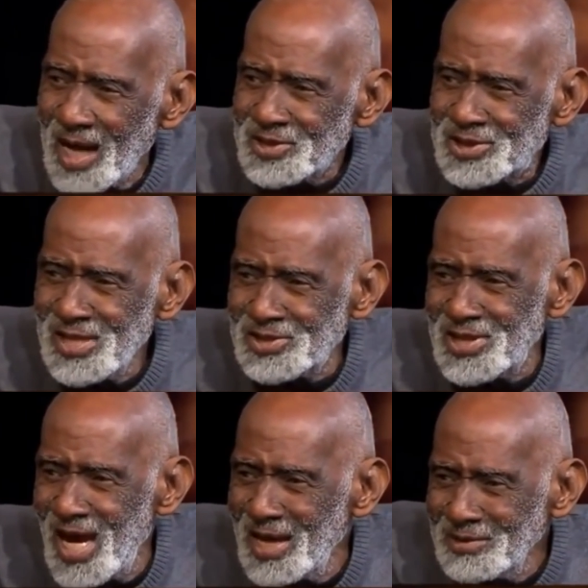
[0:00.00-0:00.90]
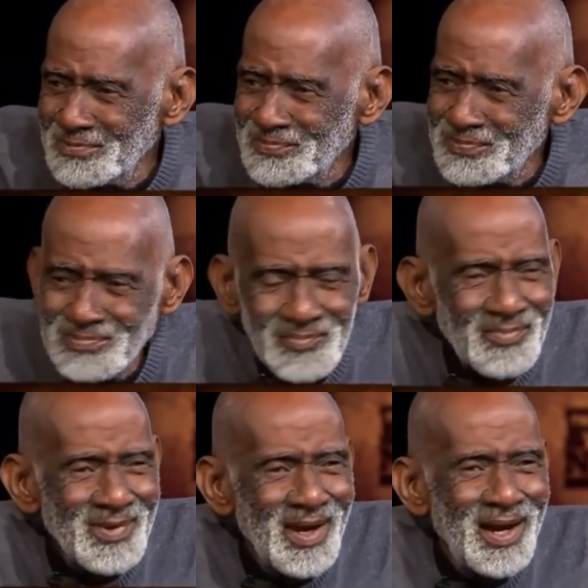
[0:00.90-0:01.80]
And since then,
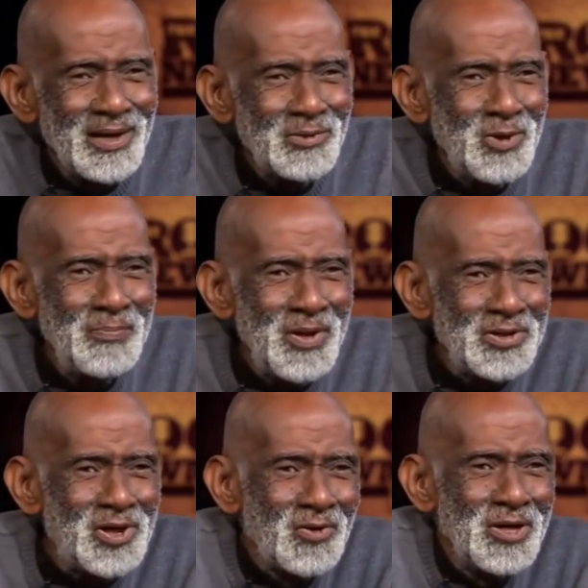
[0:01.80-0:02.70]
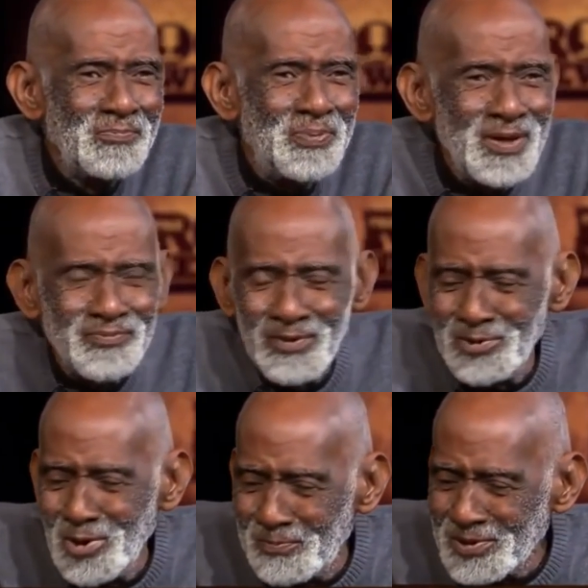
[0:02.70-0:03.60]
we've been curing people of
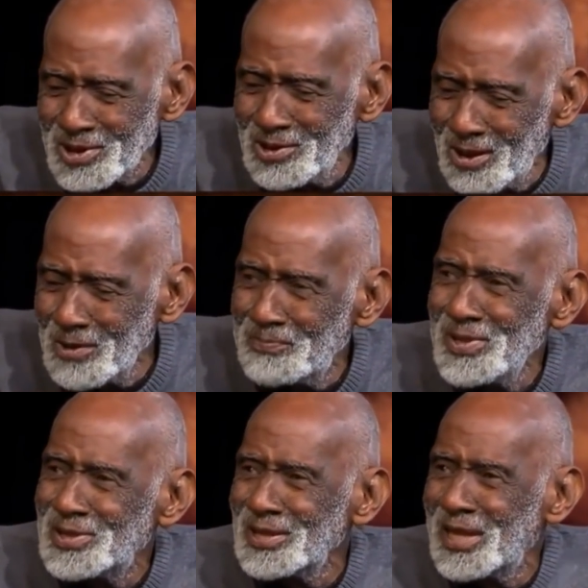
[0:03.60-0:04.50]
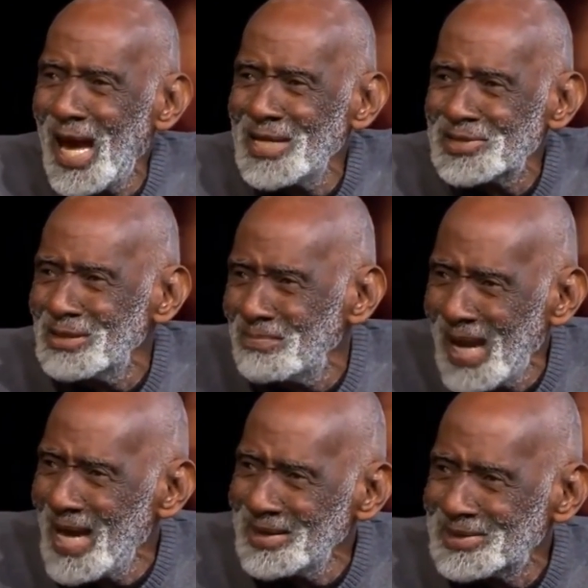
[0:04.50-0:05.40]
lupus and herpes and cancer and
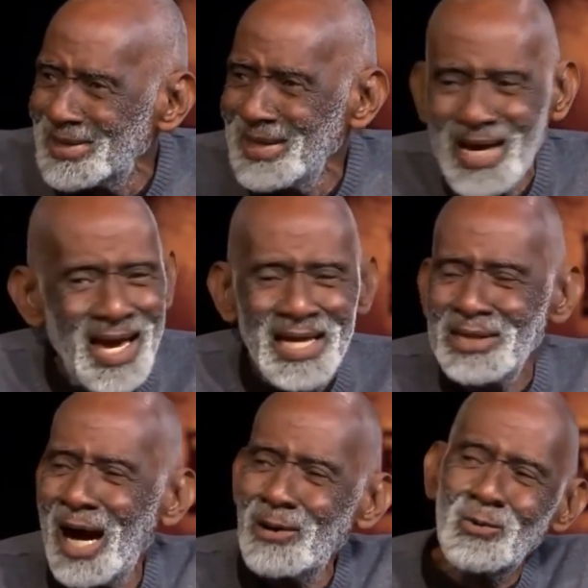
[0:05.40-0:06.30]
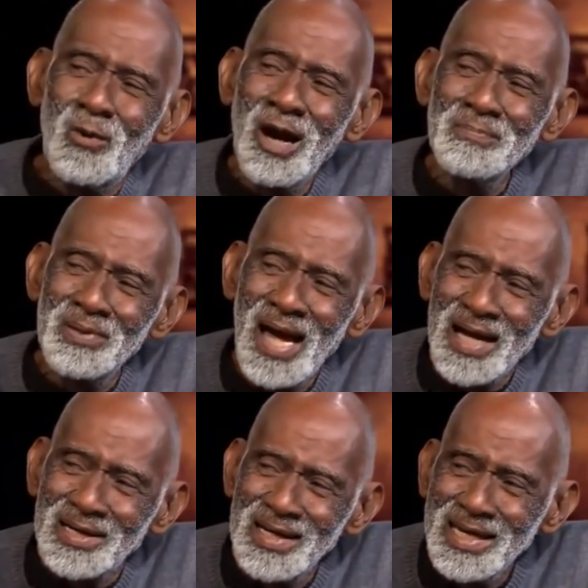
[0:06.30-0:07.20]
blindness. And not one
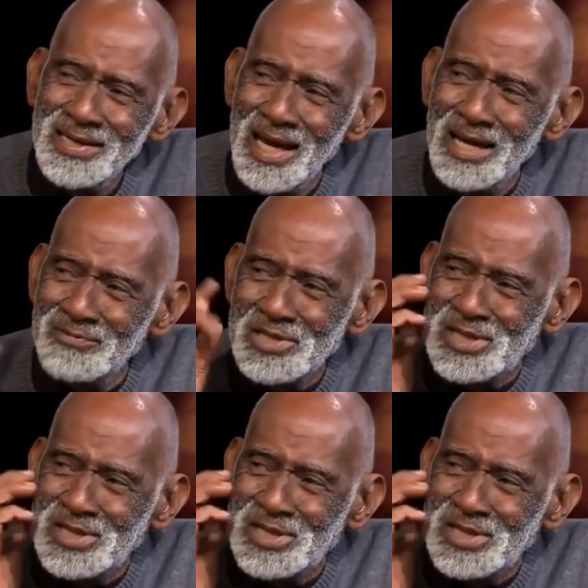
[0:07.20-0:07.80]
black leader ever